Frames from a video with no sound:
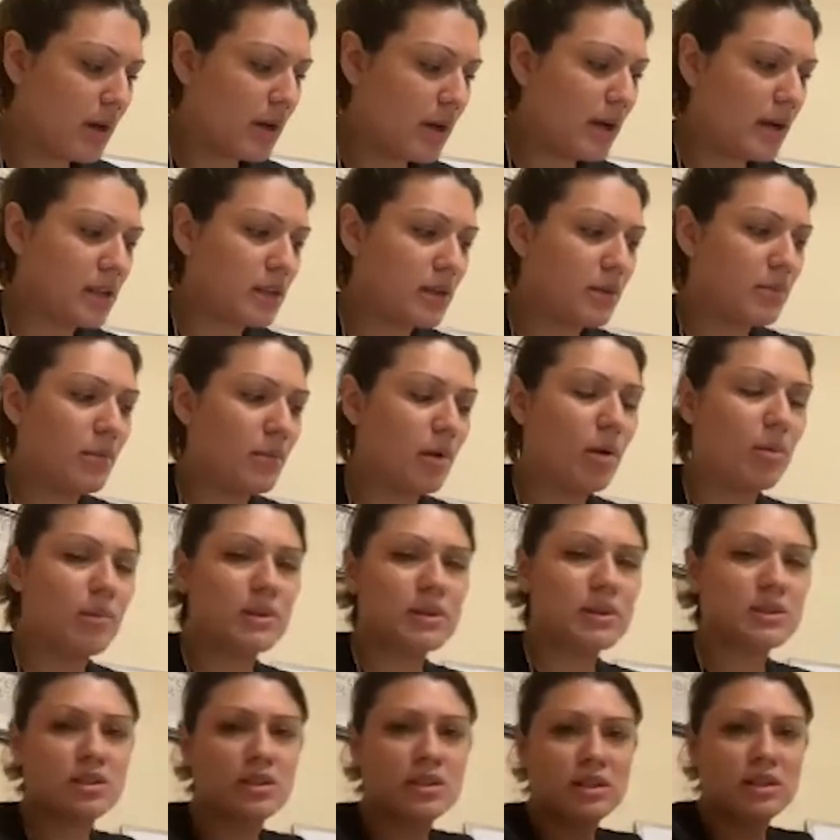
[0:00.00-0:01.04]
in the
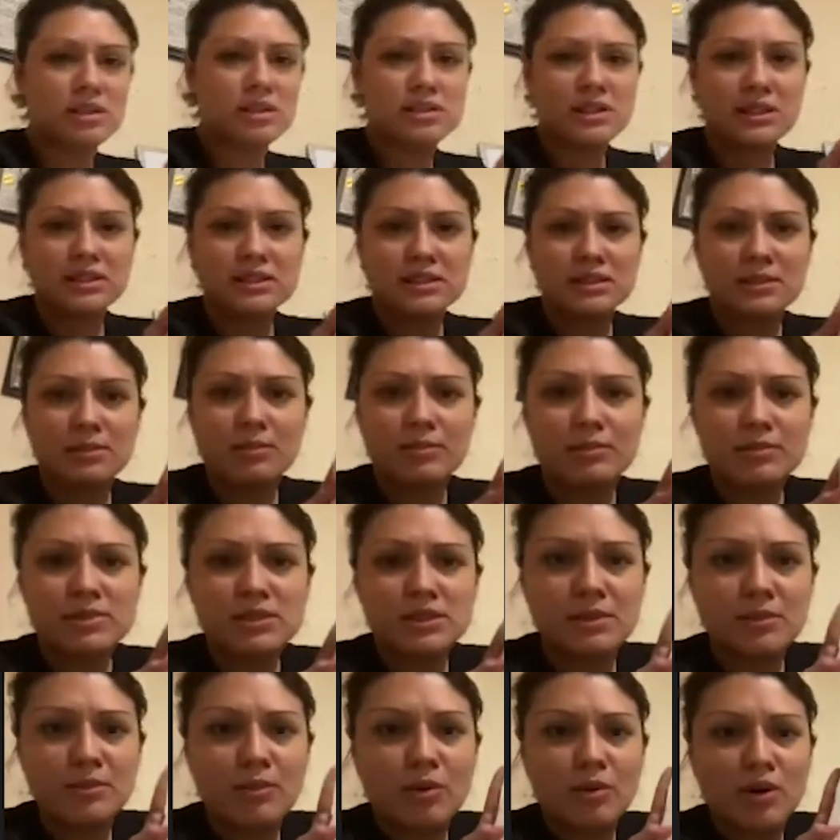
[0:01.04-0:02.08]
moment. So there's like
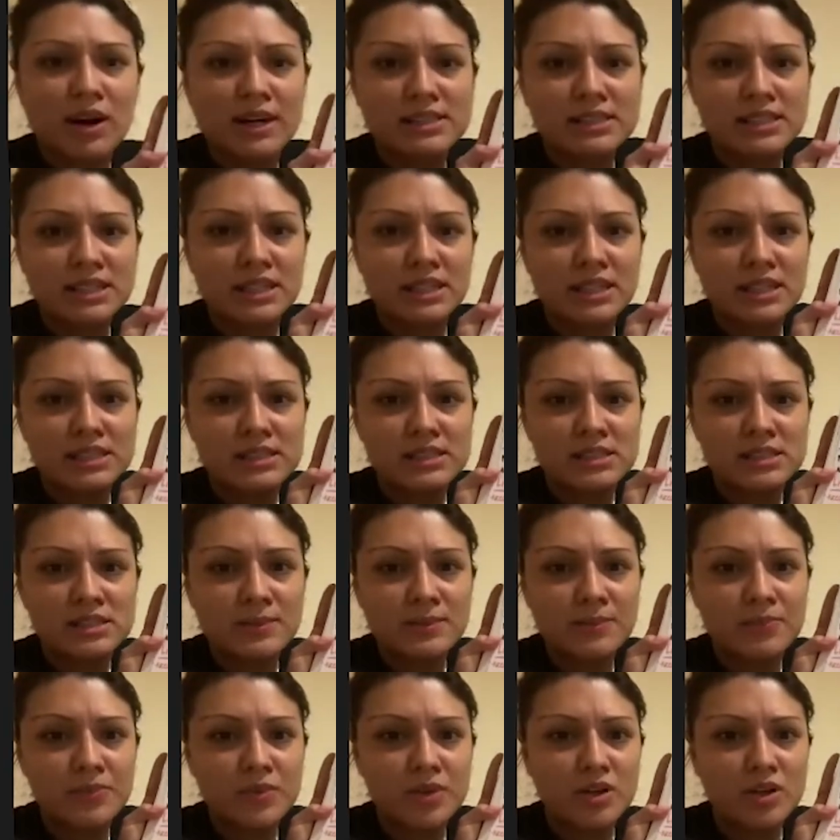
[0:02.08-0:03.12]
some more ideas,
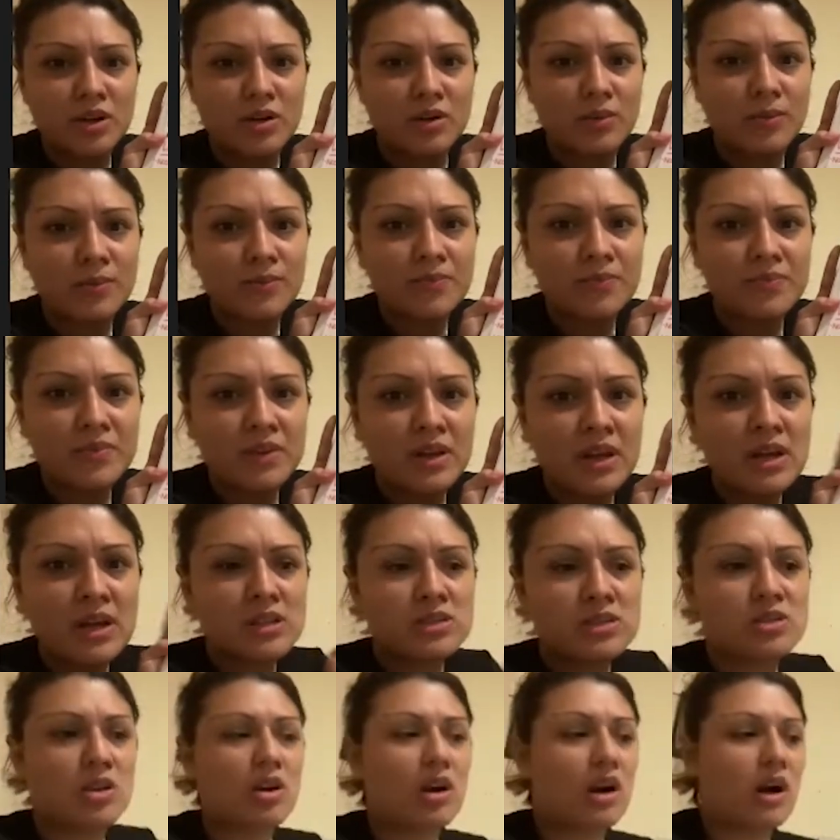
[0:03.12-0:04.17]
you know.
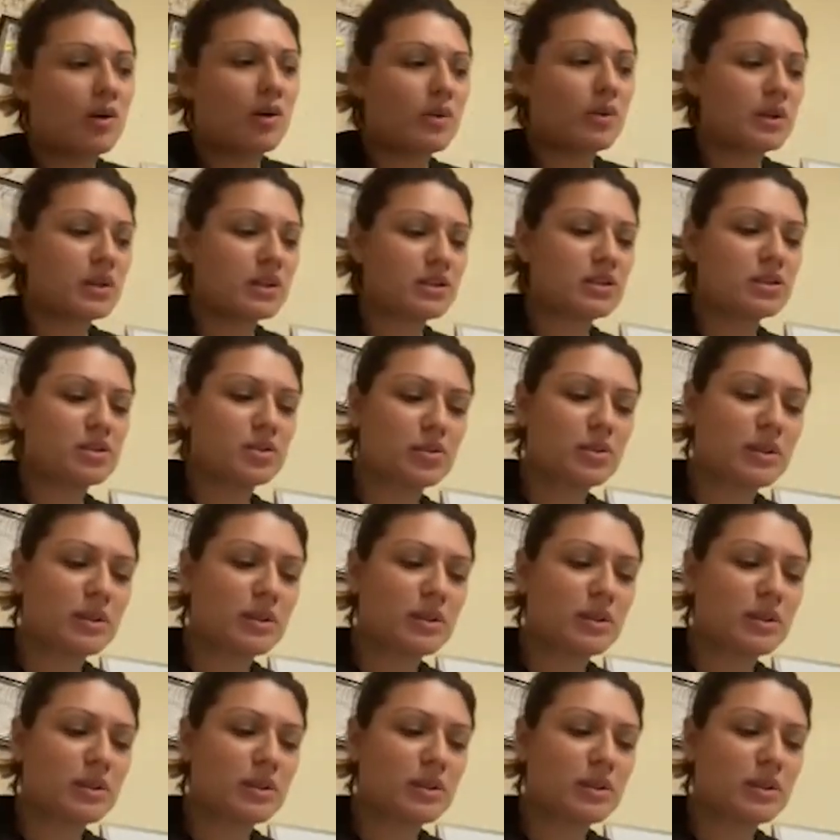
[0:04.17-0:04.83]
So I would do